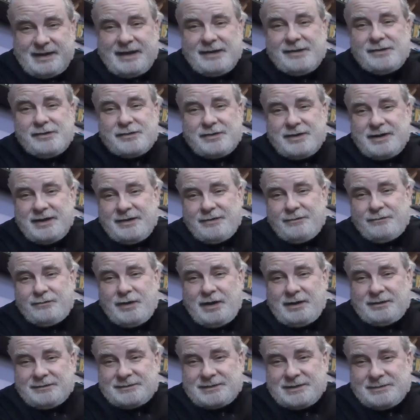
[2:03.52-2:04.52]
Looking at
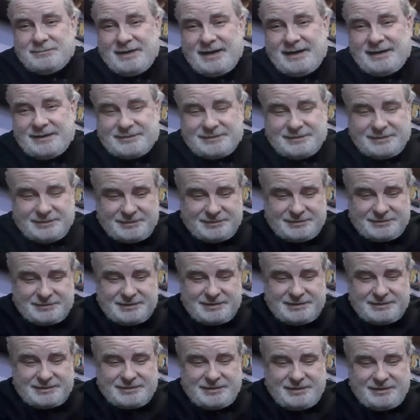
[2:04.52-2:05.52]
Rotten Tomatoes,
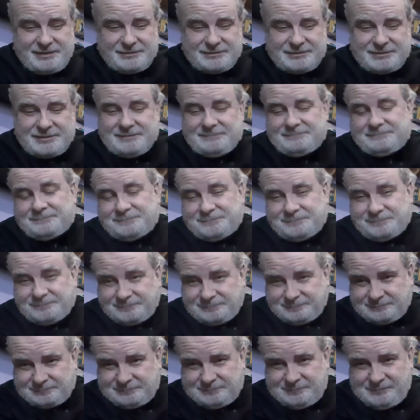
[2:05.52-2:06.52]
it's got
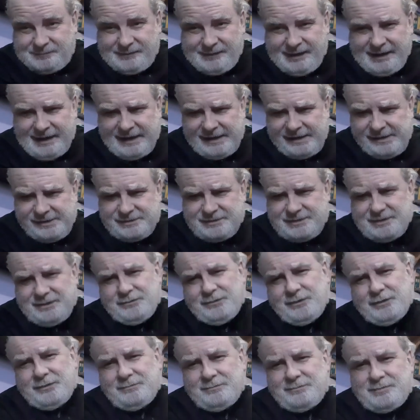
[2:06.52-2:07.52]

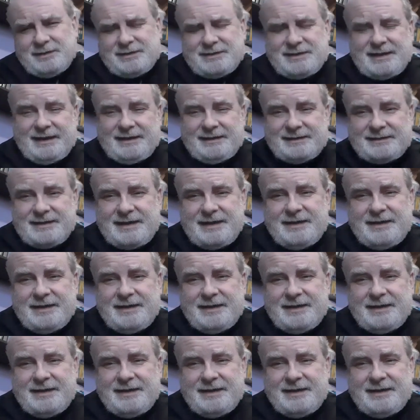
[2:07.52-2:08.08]
81%.